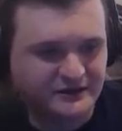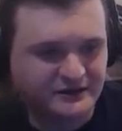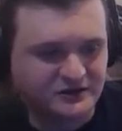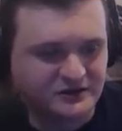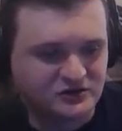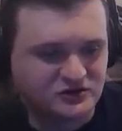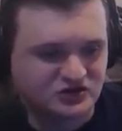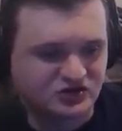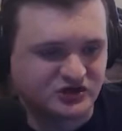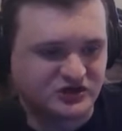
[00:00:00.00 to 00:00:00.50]

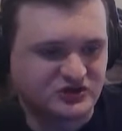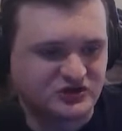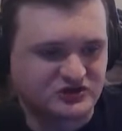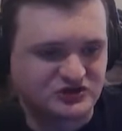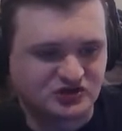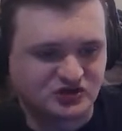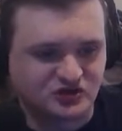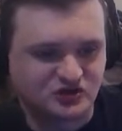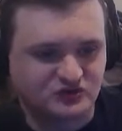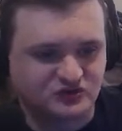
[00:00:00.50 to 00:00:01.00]
you can
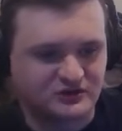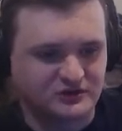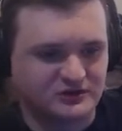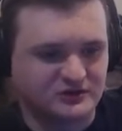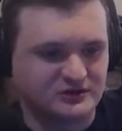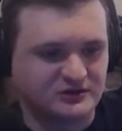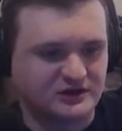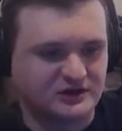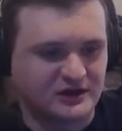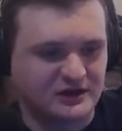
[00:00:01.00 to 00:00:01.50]
shoot
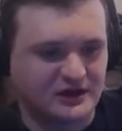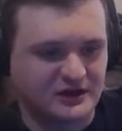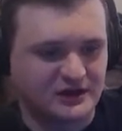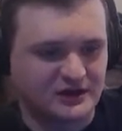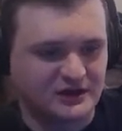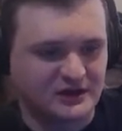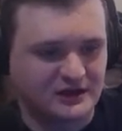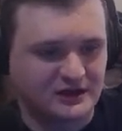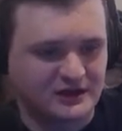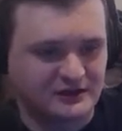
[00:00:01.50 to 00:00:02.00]

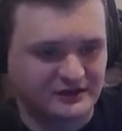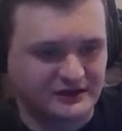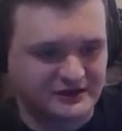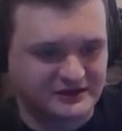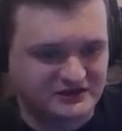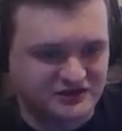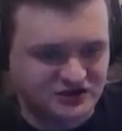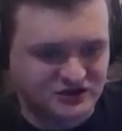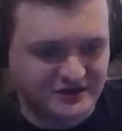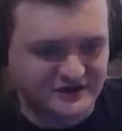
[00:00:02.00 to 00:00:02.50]
and land
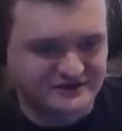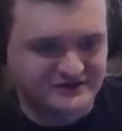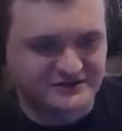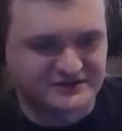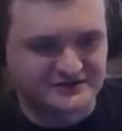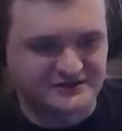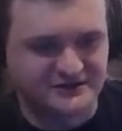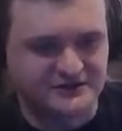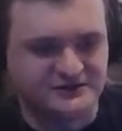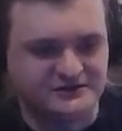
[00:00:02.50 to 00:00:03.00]
straight into the
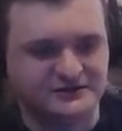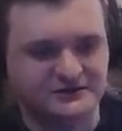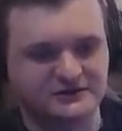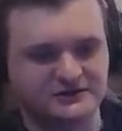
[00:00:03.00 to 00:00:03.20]
star.